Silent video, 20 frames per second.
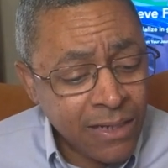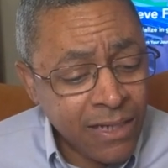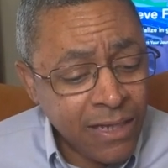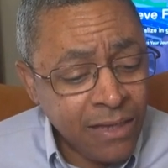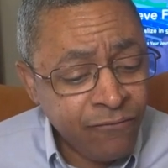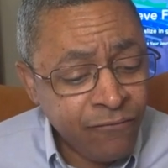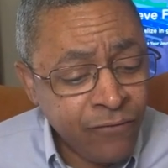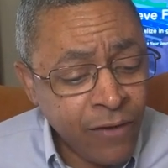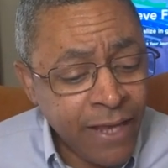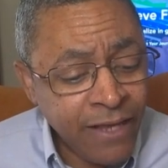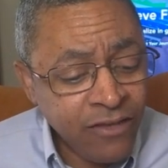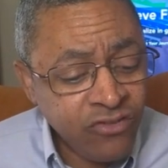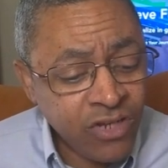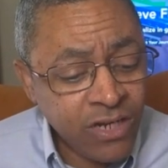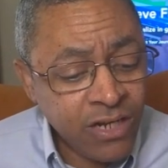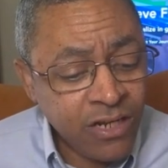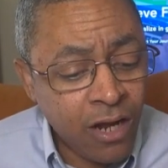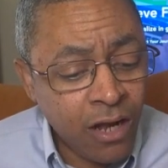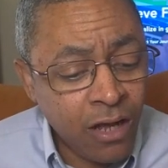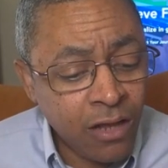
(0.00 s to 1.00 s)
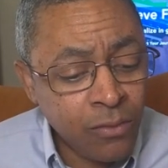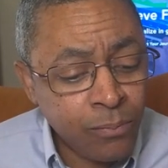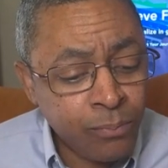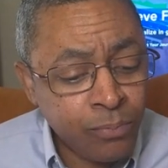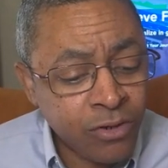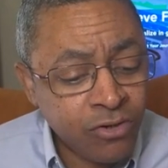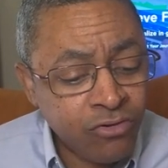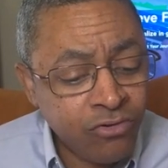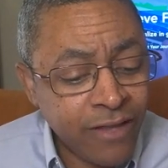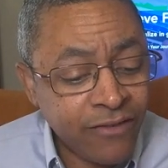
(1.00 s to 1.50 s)
Inflation and other
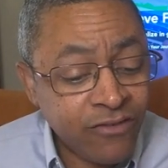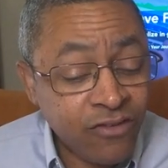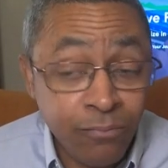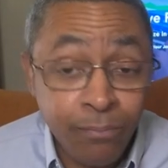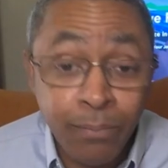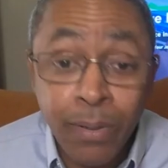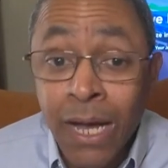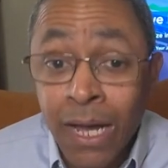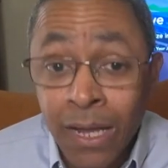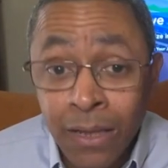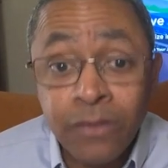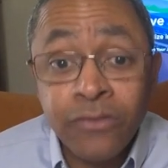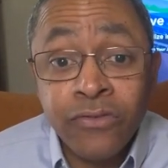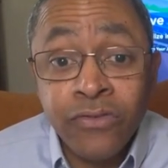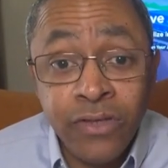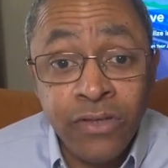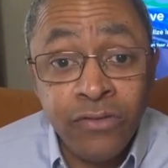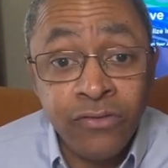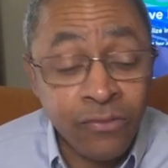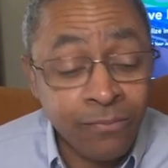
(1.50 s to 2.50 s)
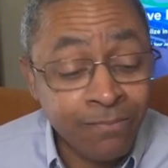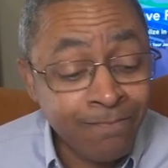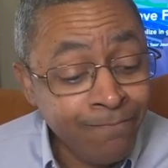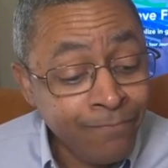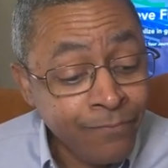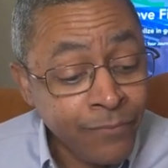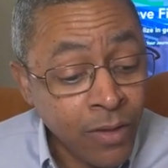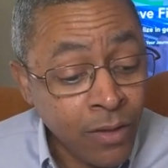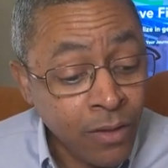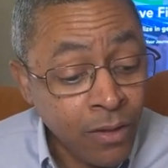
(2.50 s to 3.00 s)
progressive policies
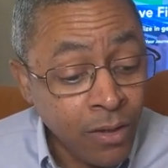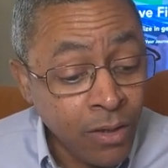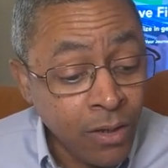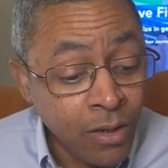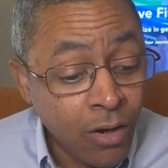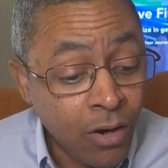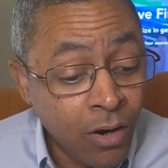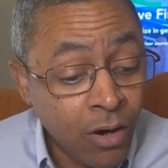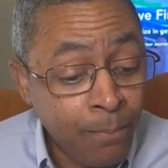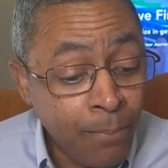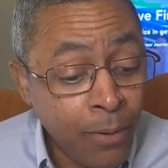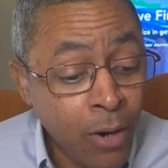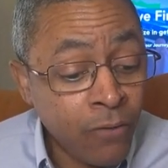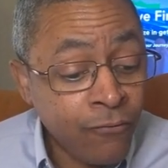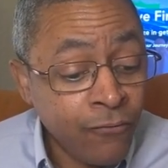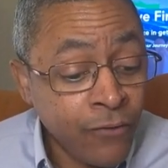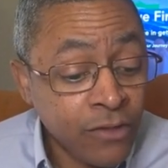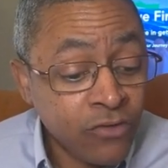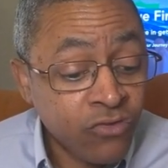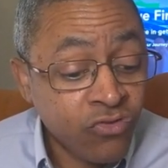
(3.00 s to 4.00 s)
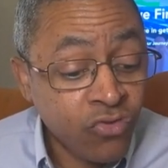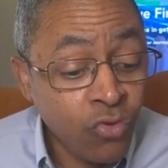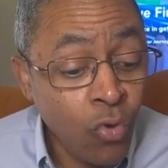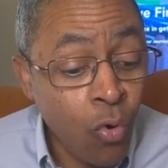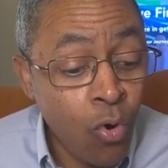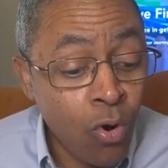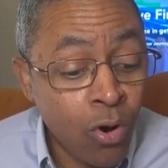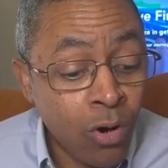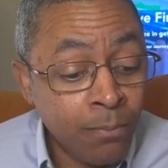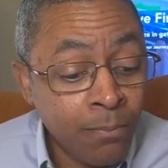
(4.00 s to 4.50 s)
are a perfect
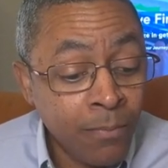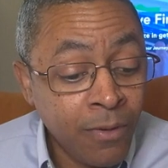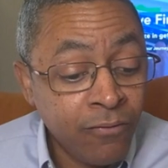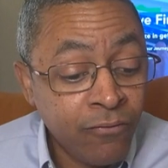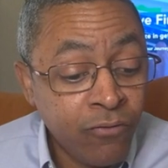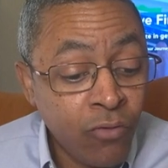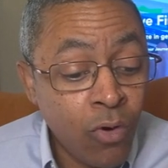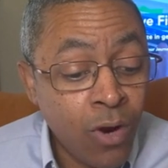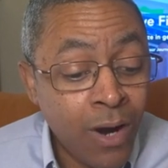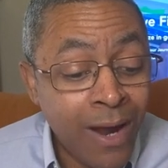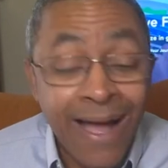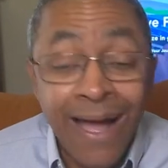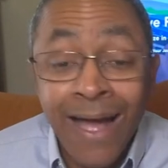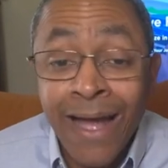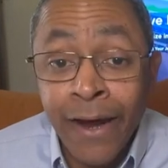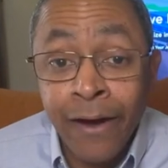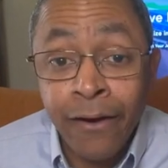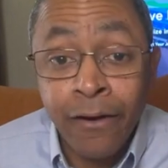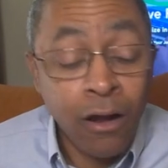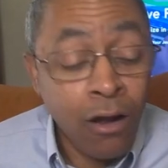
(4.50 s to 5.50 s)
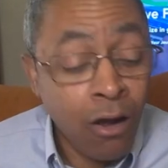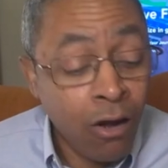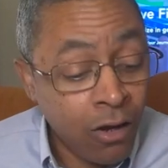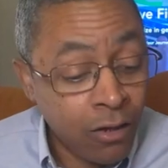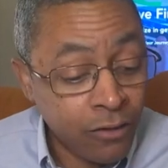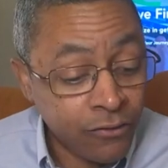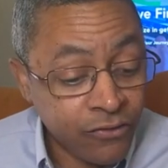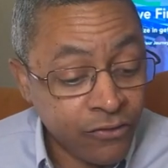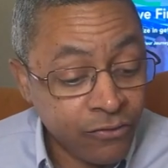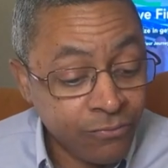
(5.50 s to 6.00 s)
storm for higher
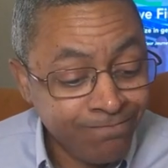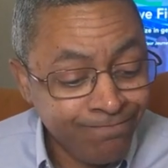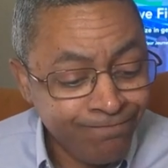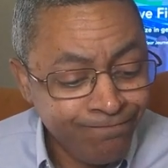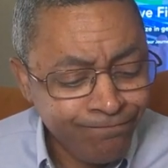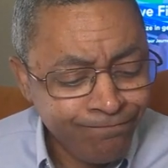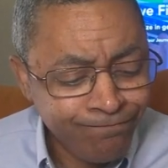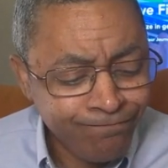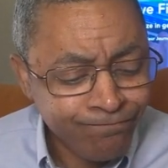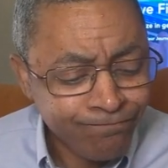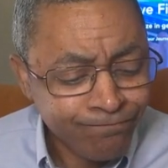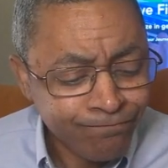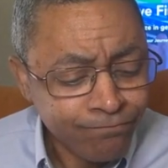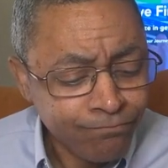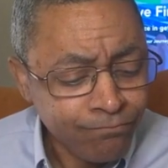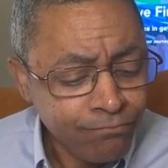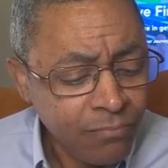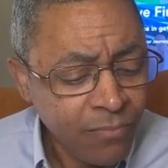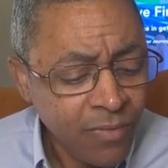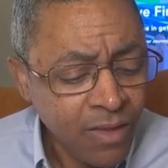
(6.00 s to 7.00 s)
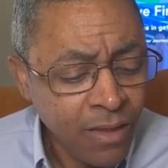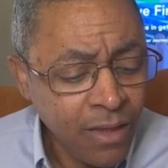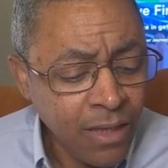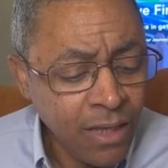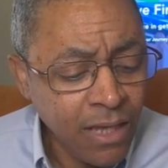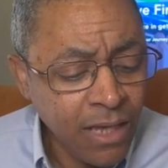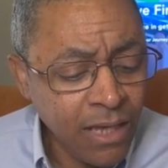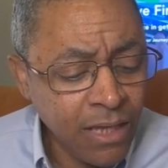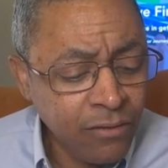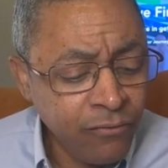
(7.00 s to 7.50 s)
cost.
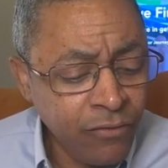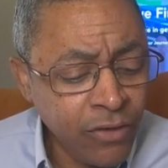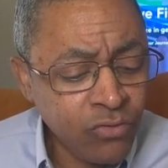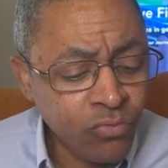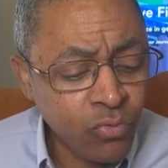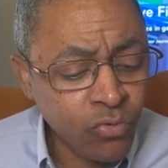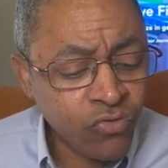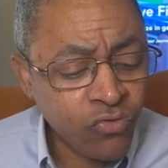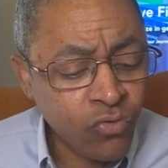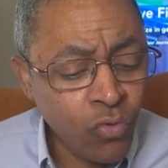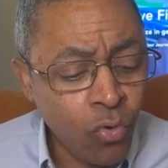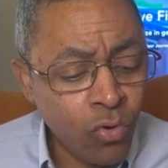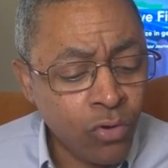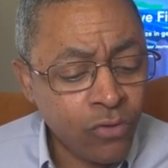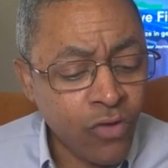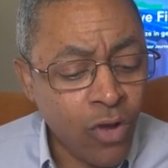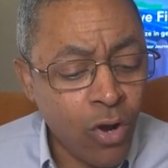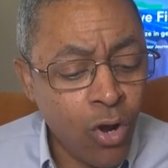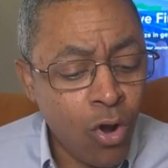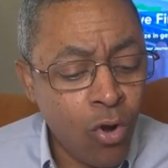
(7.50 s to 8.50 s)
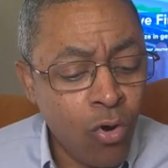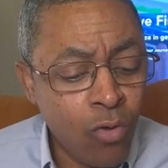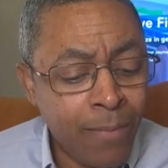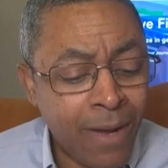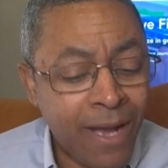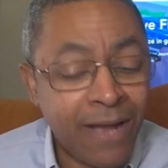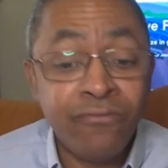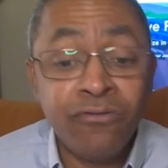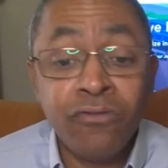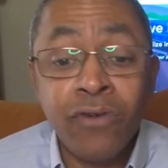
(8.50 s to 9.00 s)
Individual stores are owned
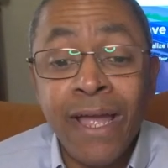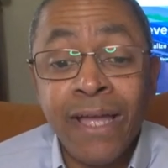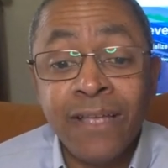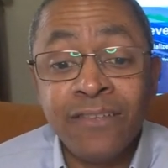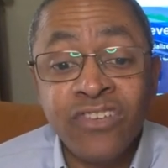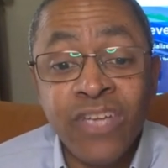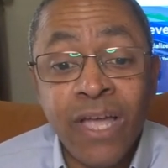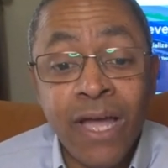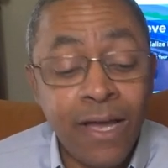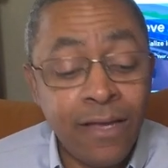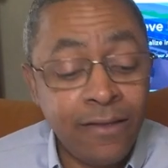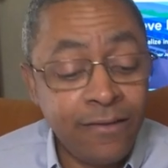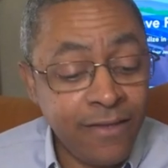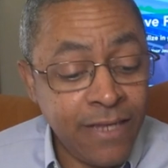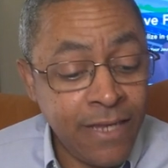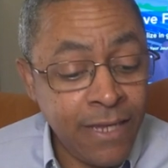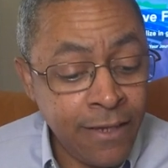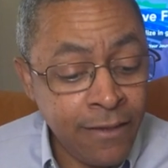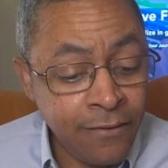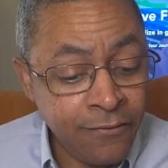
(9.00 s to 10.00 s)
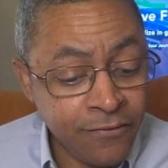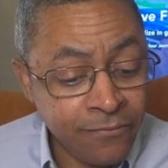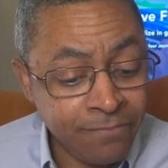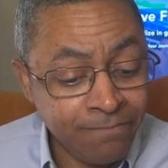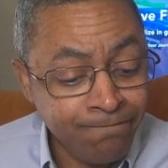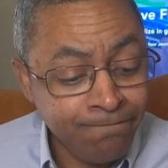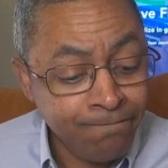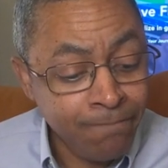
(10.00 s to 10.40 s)
by franchisees